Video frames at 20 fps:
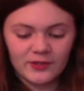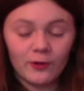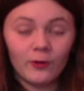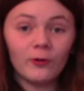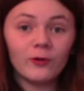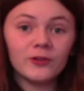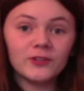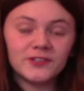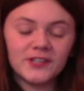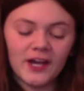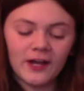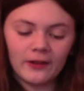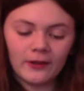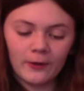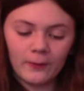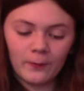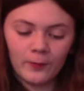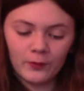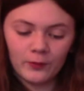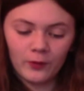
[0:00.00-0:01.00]
Old
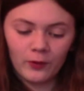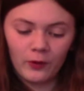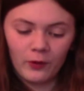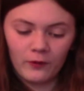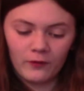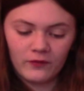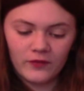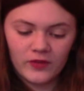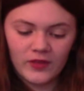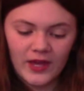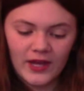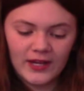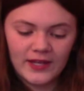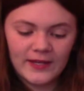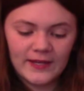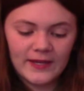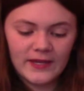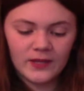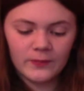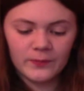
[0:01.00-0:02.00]
Yeller proved that
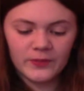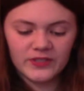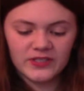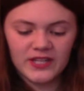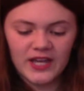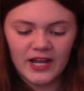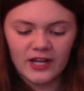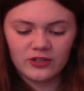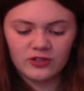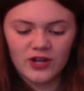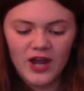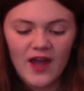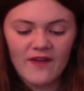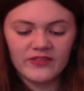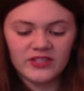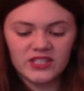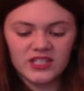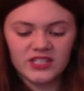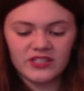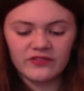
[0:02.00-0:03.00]
he could protect
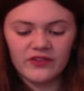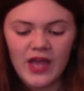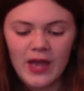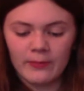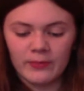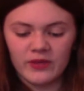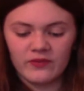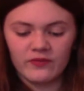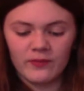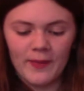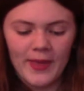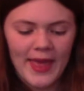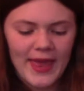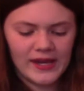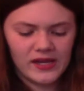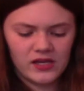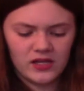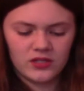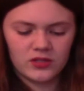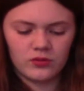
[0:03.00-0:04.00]
Travis's family from
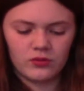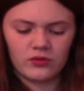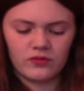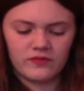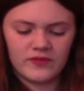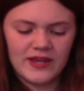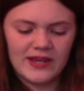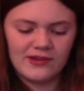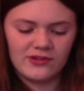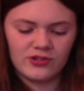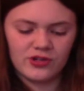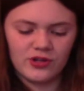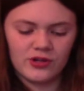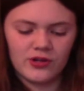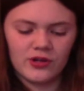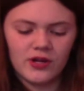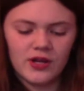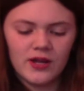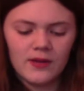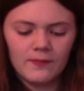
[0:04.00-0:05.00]
any sort of danger.
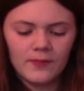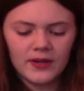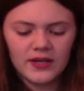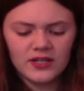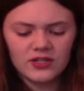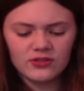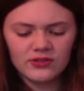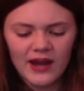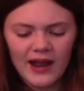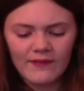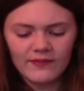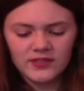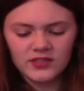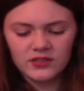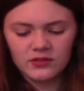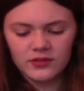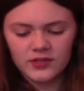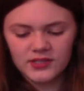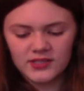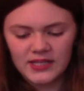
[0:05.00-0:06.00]
But can Travis
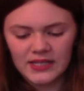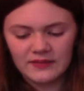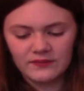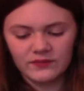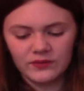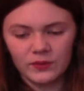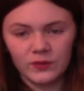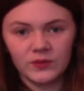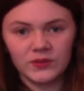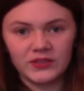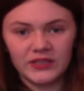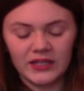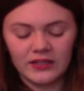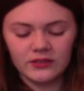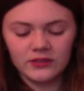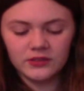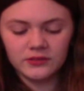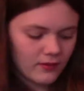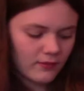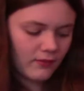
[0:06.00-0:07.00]
do the same for Old
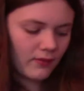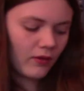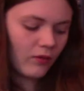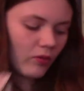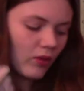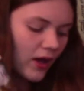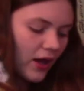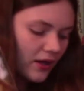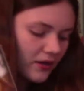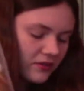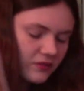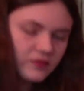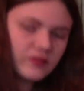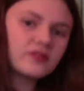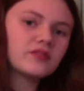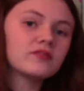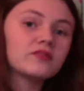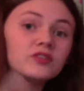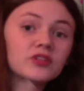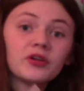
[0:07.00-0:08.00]
Yeller? A lot
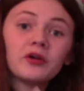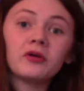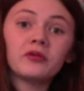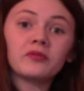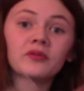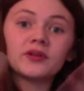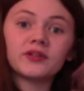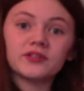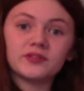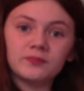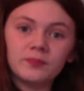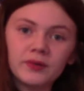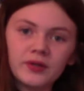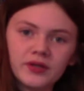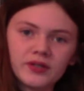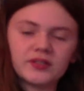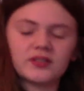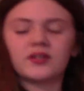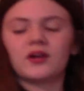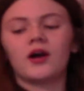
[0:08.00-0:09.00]
of children's
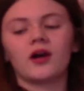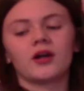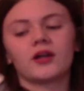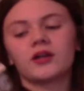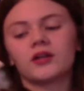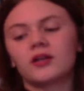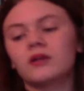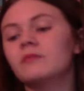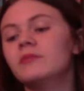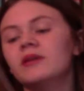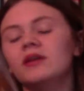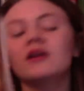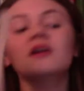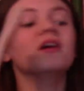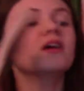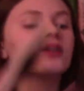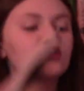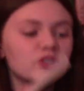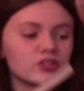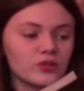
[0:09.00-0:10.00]
books are going to be
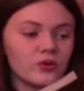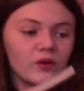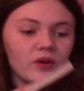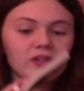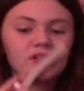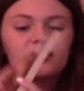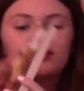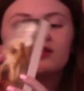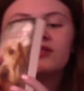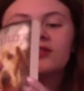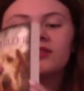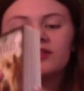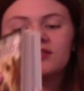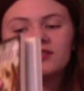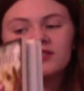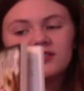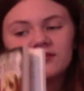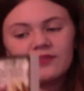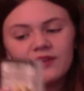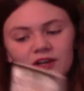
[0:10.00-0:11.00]
short, so
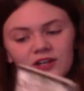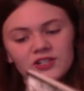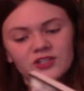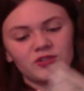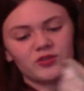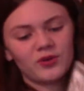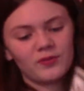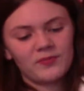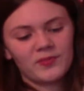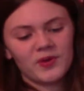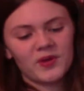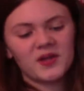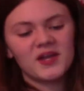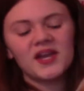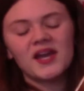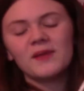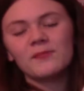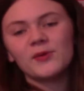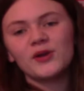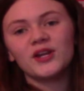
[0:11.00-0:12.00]
this is a very short book,
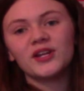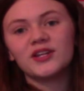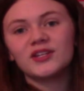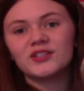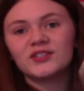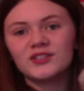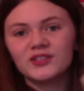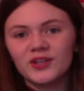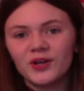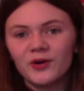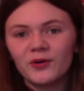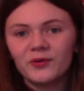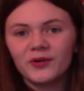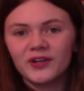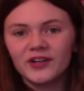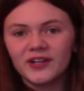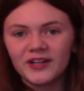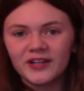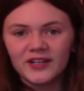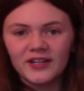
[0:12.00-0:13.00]
but it is so
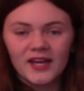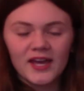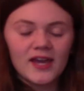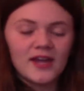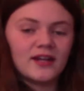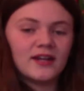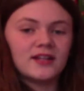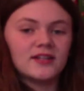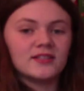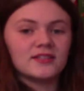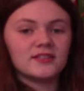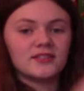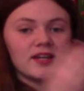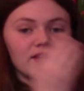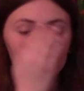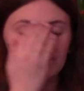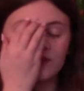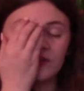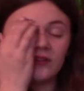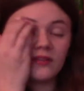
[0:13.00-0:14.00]
good, and it is
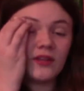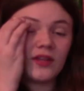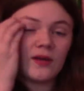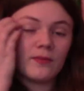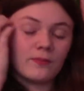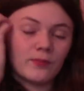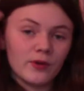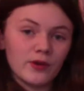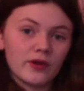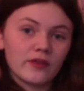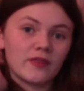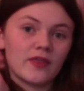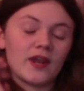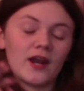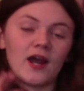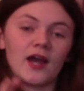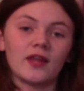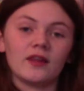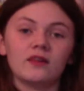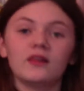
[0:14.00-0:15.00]
definitely a book that
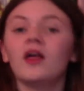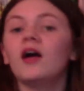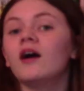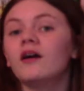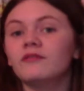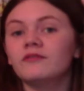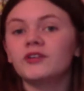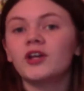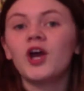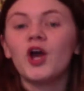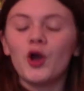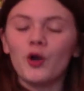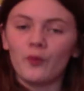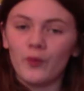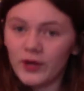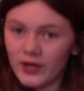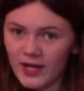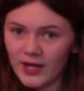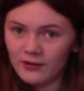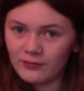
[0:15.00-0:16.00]
I loved
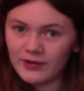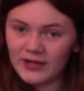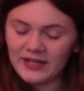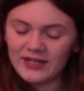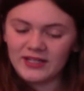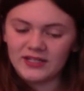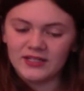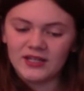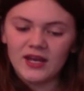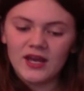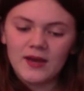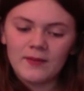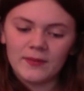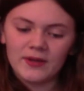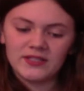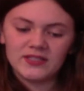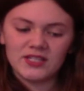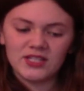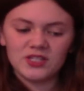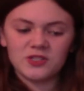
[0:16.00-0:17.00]
when I read it. My
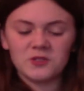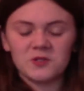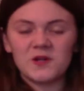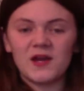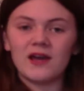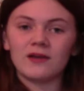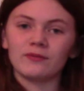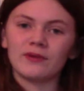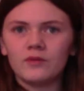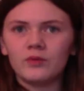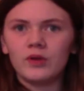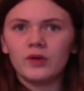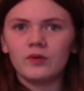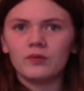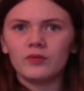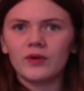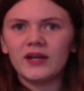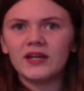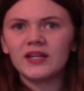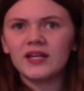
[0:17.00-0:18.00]
sister and I, we
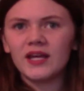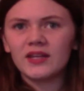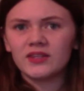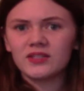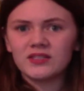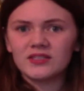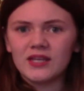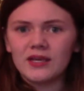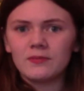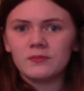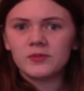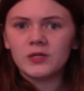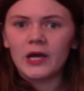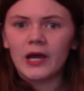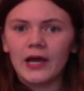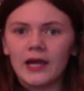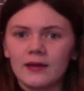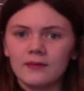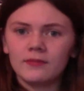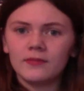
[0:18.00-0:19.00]
read it at the same
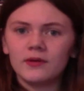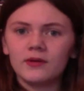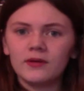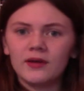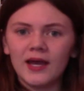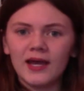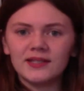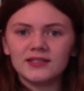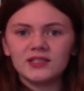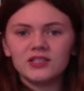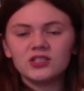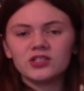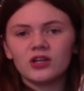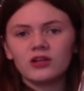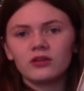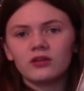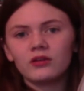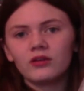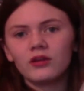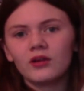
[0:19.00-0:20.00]
time as each
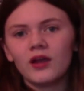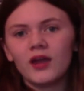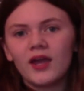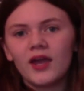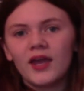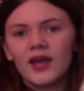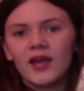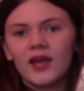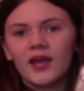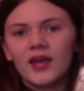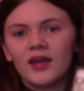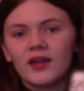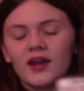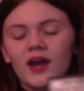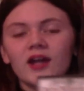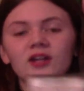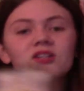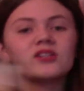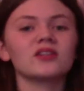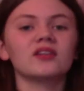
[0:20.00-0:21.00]
other, and
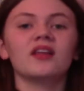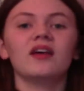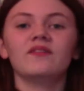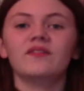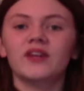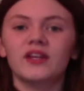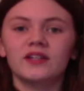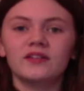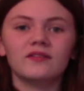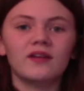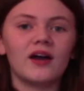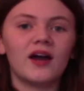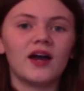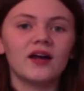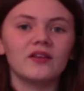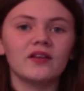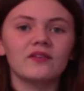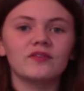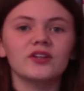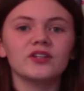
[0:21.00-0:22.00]
I just loved it. I
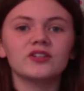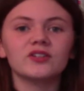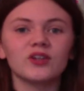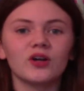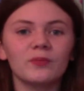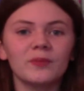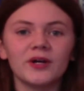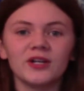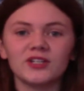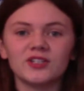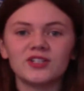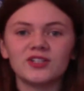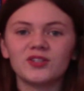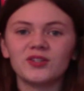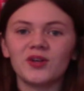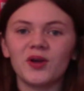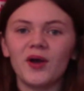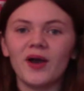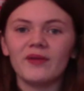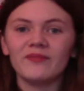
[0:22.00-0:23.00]
loved it so much,
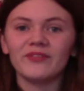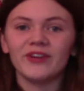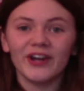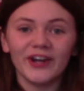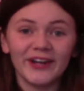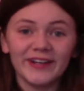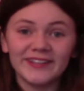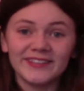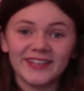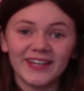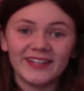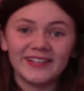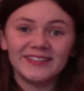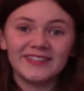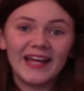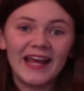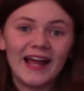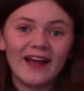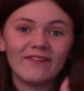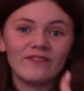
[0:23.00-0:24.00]
so I'm very excited
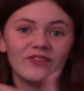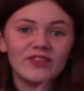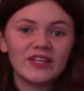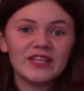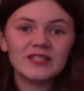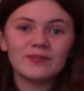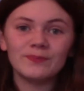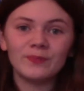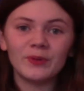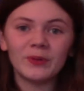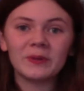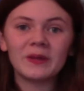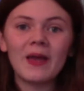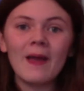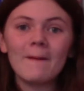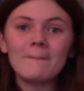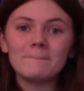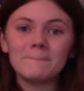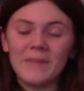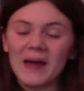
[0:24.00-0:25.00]
to have this book
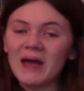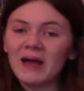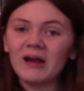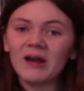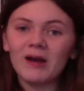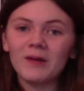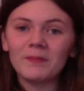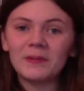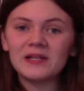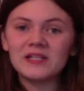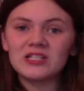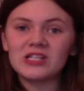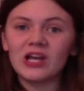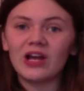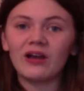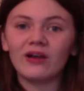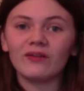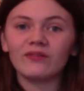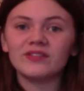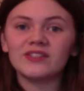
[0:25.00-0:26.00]
back on my
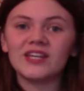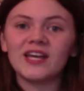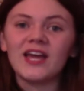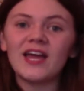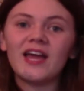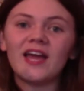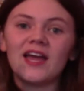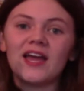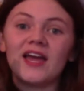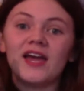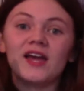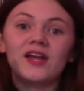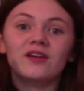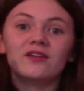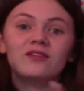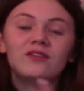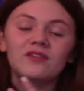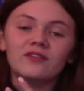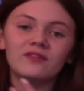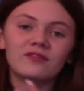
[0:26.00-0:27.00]
shelves
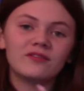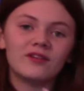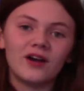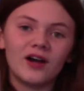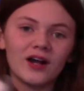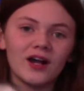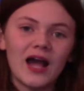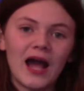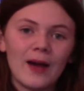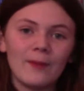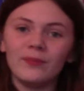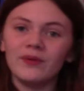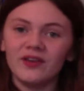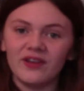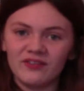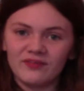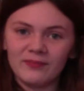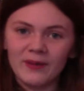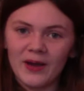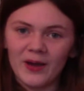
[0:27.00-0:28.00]
and a copy
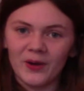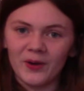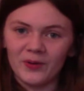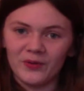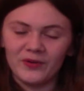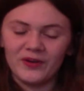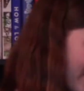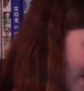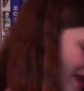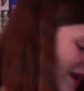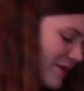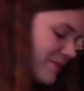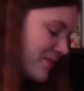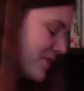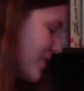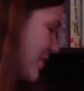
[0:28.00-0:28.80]
of my own, and I'm so